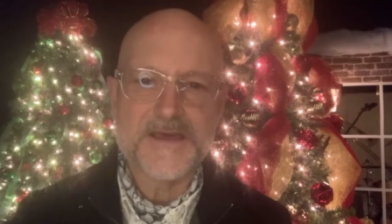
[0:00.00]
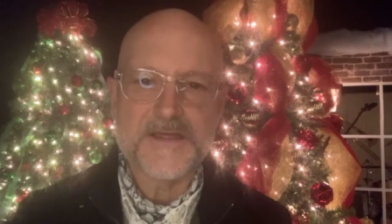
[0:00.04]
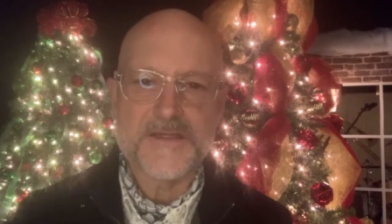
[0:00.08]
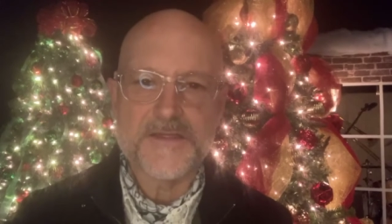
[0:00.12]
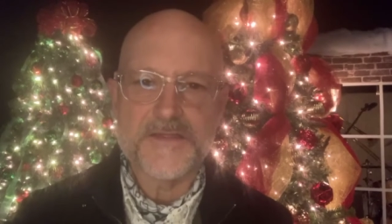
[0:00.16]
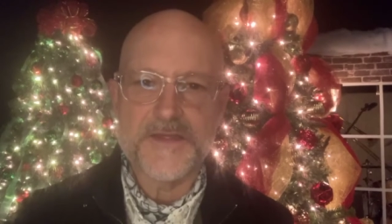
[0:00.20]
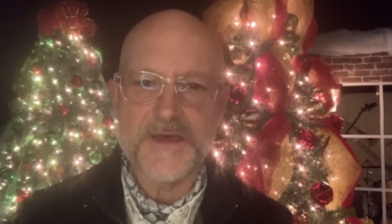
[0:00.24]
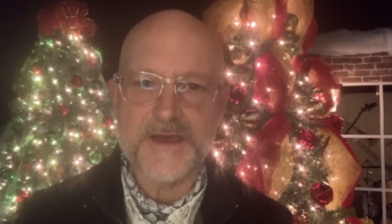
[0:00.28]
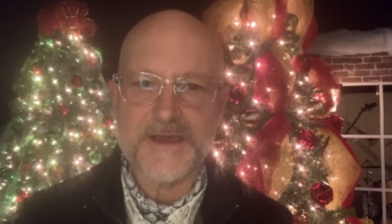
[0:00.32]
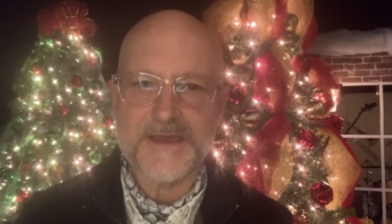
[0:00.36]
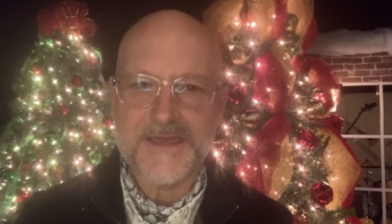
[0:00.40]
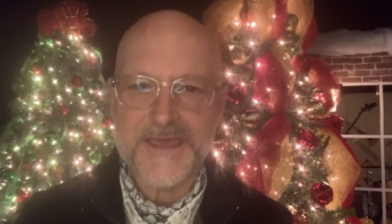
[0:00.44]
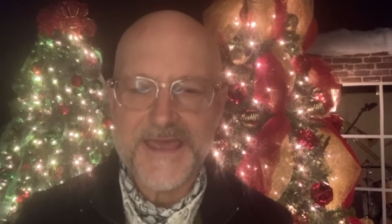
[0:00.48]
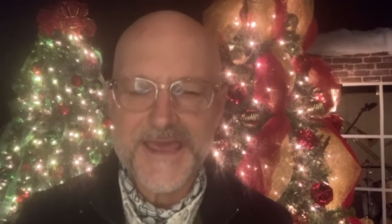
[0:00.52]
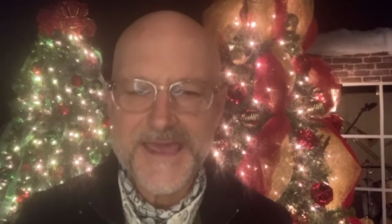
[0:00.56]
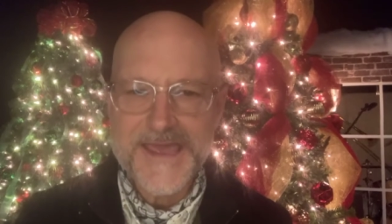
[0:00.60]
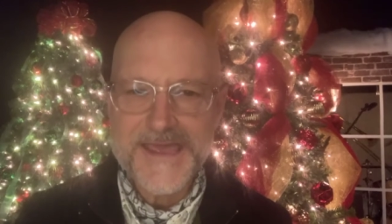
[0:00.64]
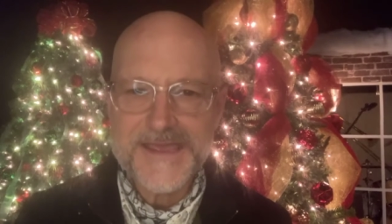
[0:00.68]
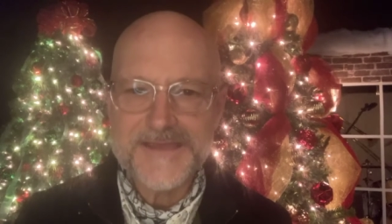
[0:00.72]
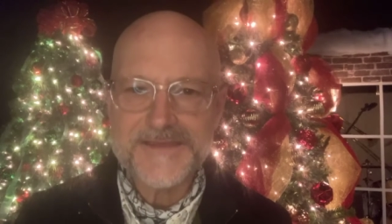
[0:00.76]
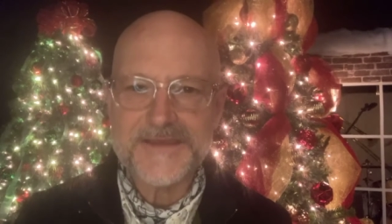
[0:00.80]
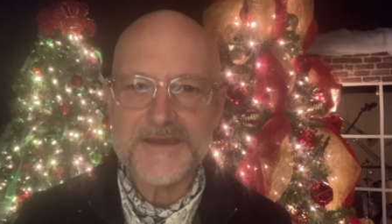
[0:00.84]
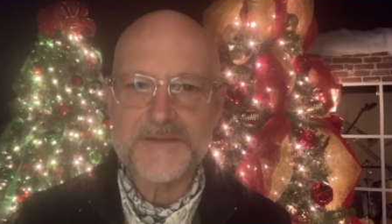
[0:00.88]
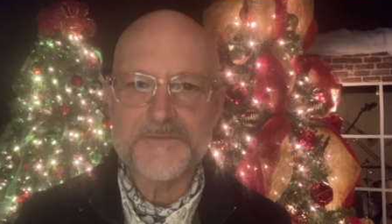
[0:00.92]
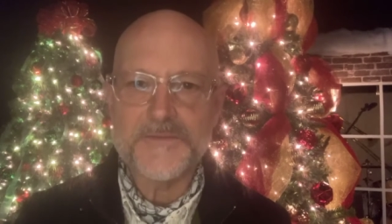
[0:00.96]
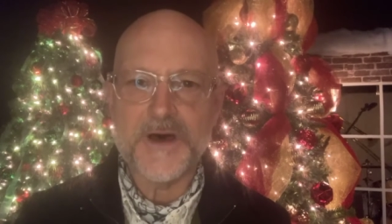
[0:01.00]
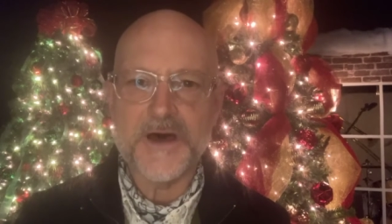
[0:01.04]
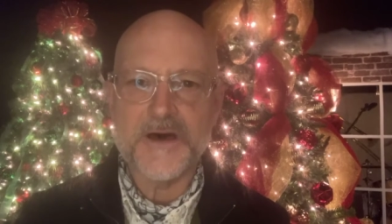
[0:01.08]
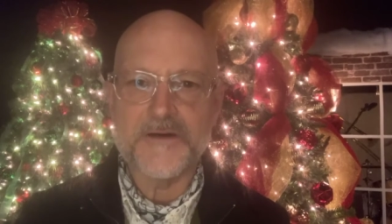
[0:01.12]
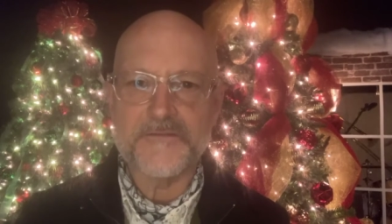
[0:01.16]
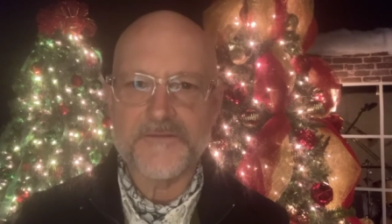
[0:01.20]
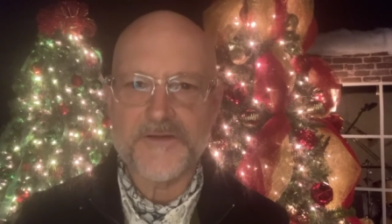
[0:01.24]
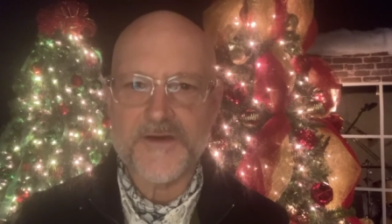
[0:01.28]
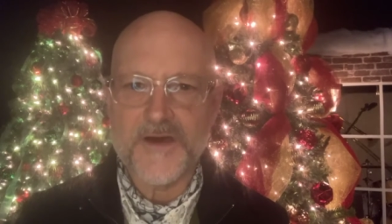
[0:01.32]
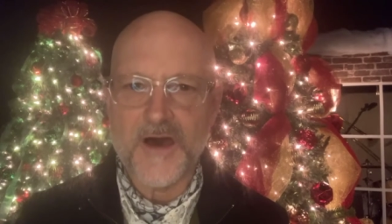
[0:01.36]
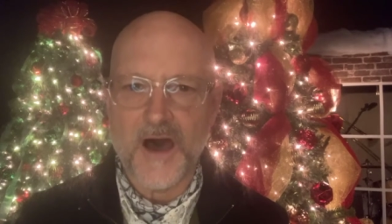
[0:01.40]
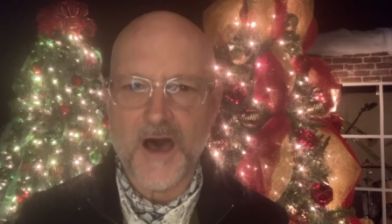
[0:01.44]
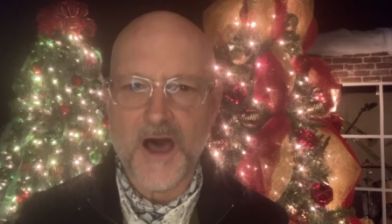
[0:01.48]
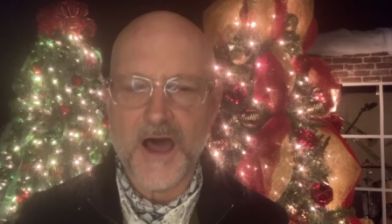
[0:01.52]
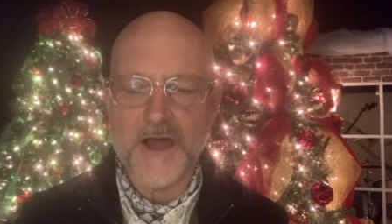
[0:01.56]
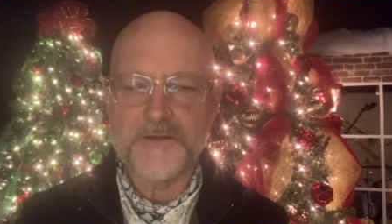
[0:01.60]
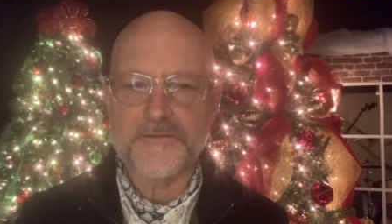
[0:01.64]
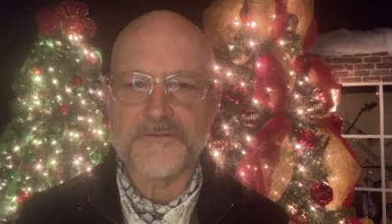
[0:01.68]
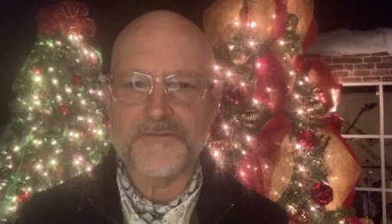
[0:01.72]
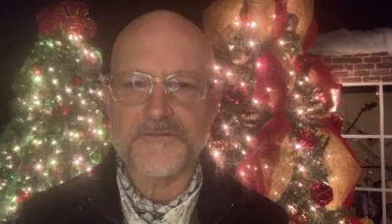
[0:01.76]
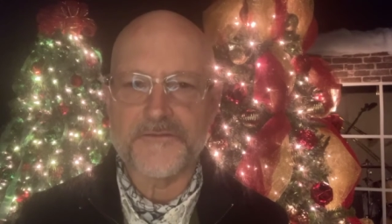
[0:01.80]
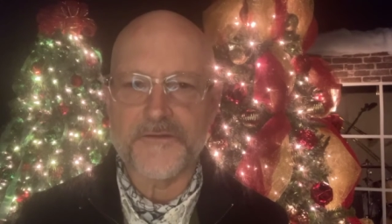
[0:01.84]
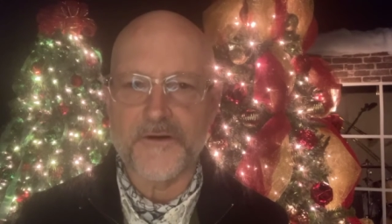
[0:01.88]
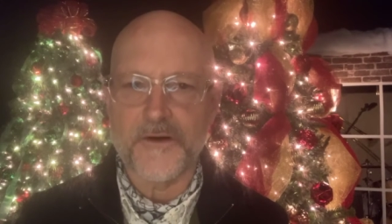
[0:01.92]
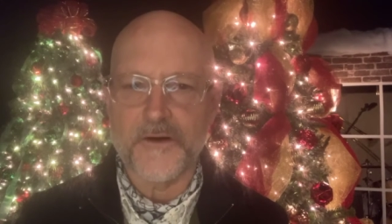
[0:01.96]
the kingdom of God
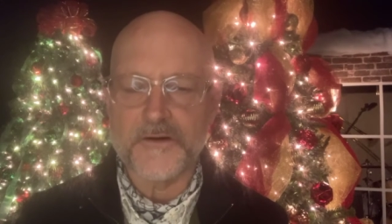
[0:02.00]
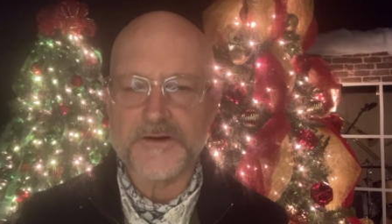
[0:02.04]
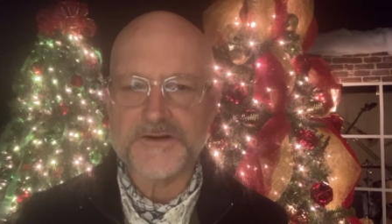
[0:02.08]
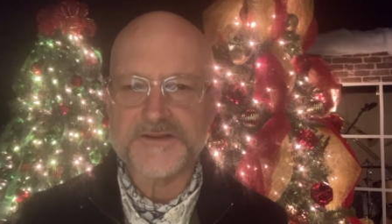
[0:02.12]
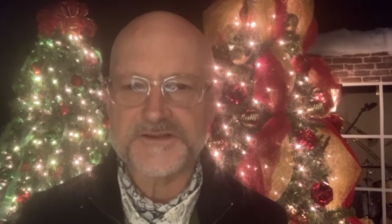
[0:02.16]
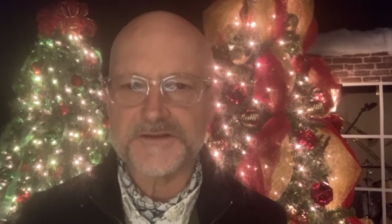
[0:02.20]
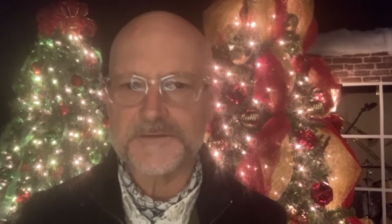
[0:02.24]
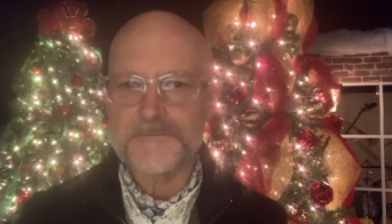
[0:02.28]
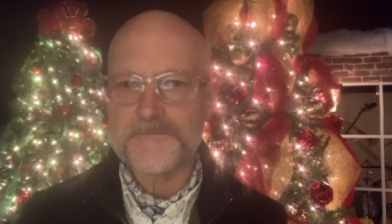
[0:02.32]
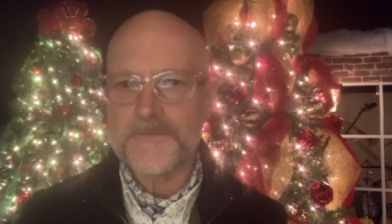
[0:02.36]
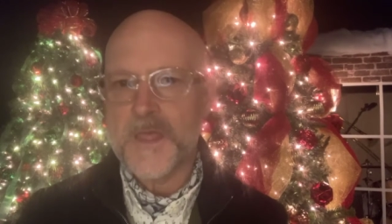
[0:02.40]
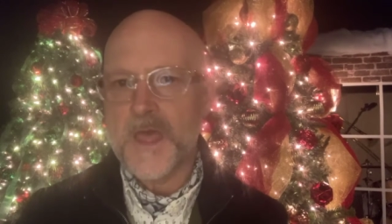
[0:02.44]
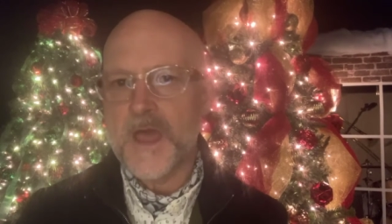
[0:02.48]
first,